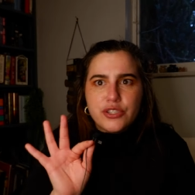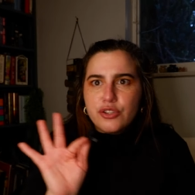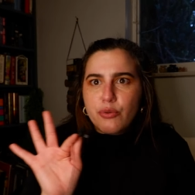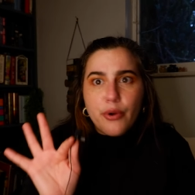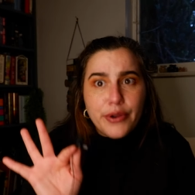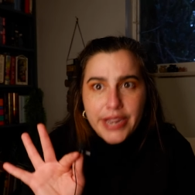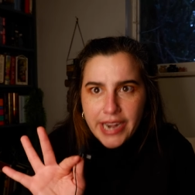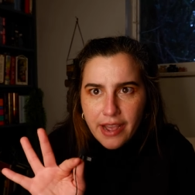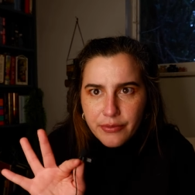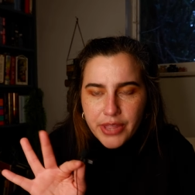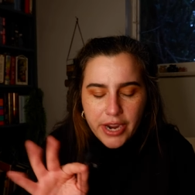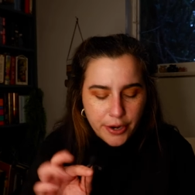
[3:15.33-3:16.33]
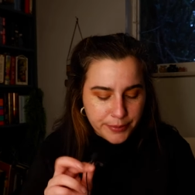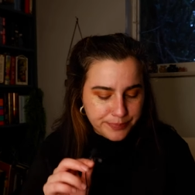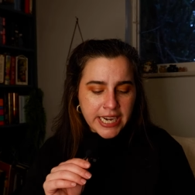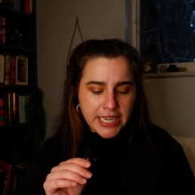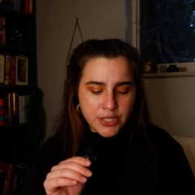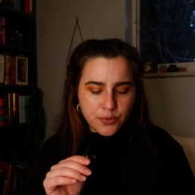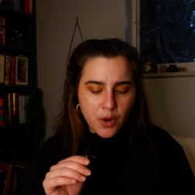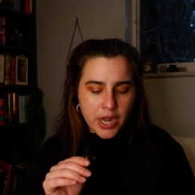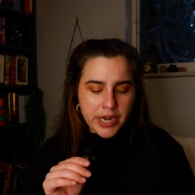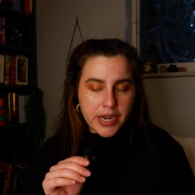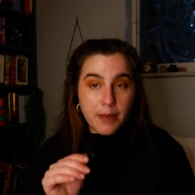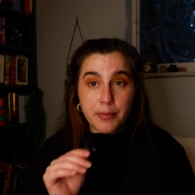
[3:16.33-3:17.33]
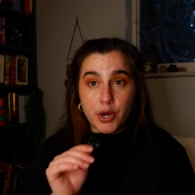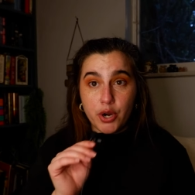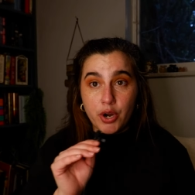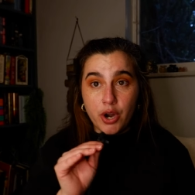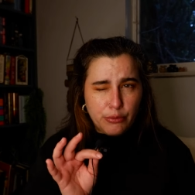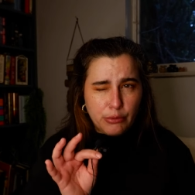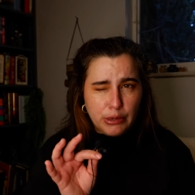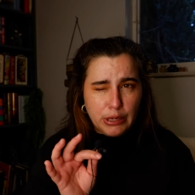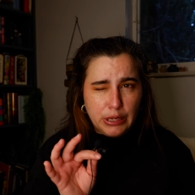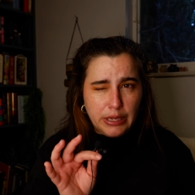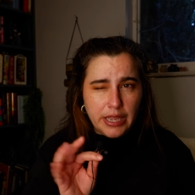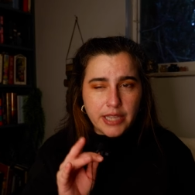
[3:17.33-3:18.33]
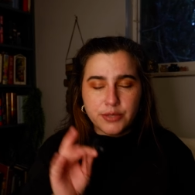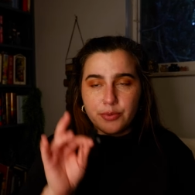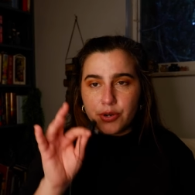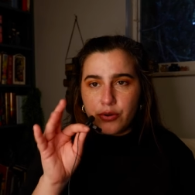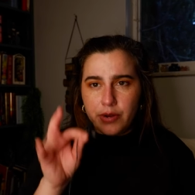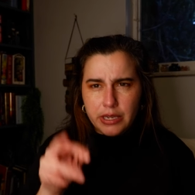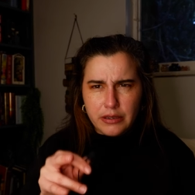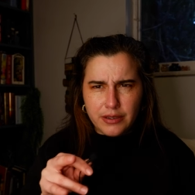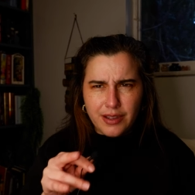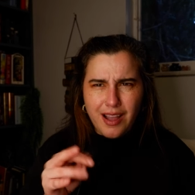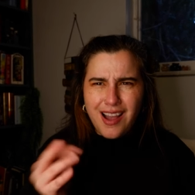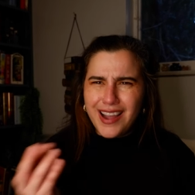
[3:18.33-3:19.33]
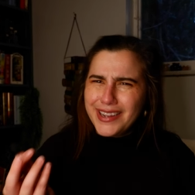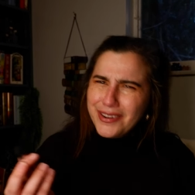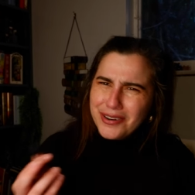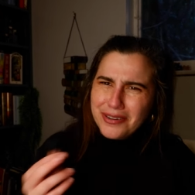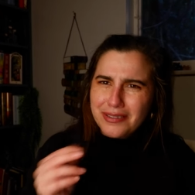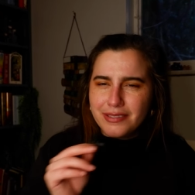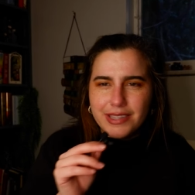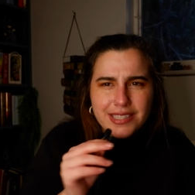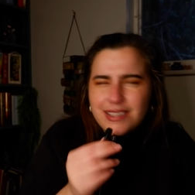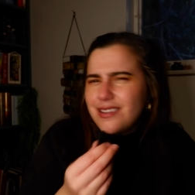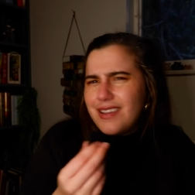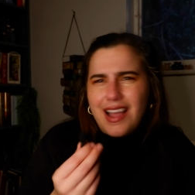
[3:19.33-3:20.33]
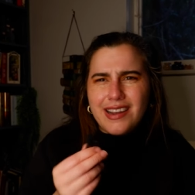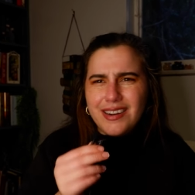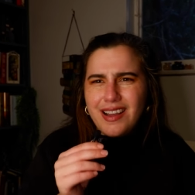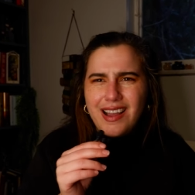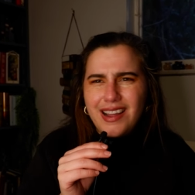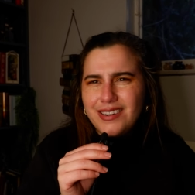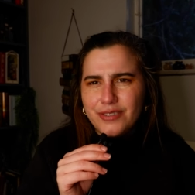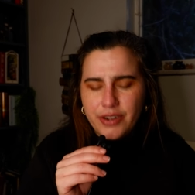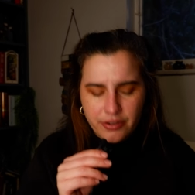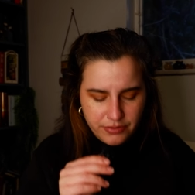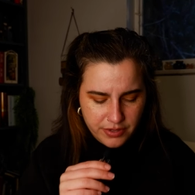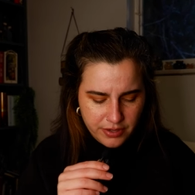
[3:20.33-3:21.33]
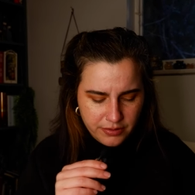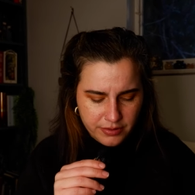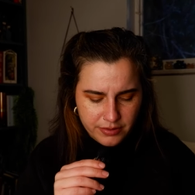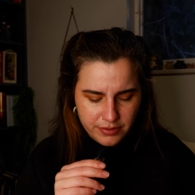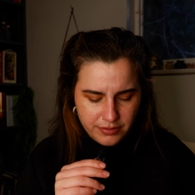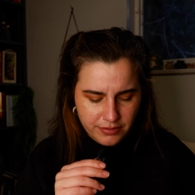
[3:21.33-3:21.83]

Just throwing it out there. The next one, number 3, as we're going higher. This, I don't know. Don't.